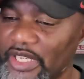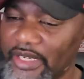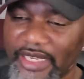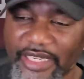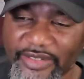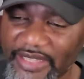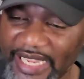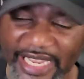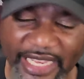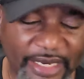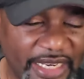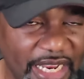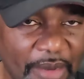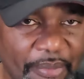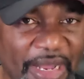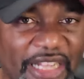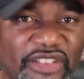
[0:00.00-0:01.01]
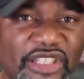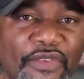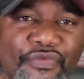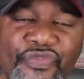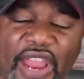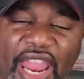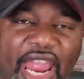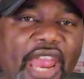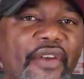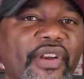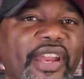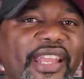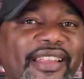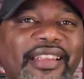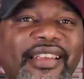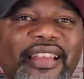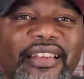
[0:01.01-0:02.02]
and then come out the
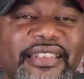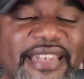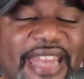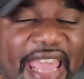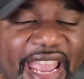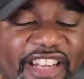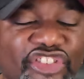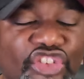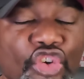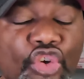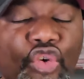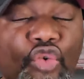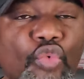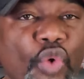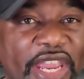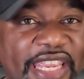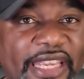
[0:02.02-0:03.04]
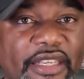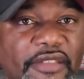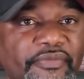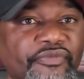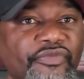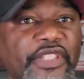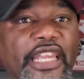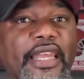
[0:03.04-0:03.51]
very next week